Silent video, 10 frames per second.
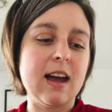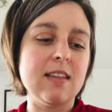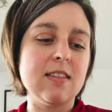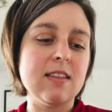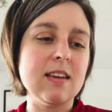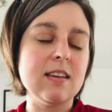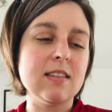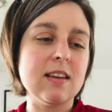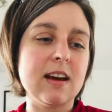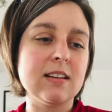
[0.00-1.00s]
I think
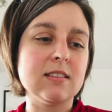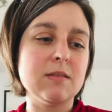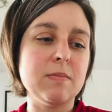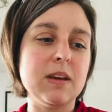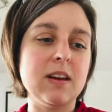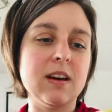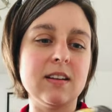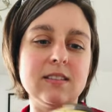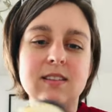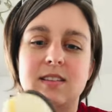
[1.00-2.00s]
that's
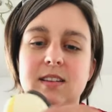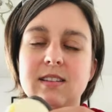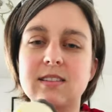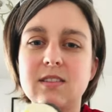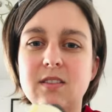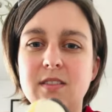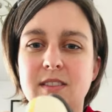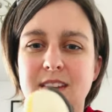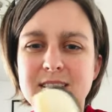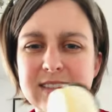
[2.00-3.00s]
because this
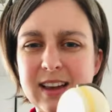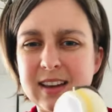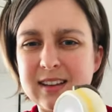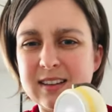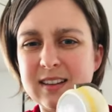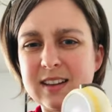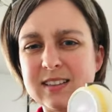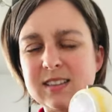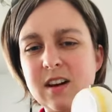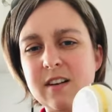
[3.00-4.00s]
thing is like, it's
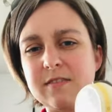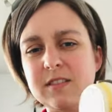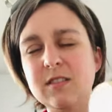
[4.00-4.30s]
soft.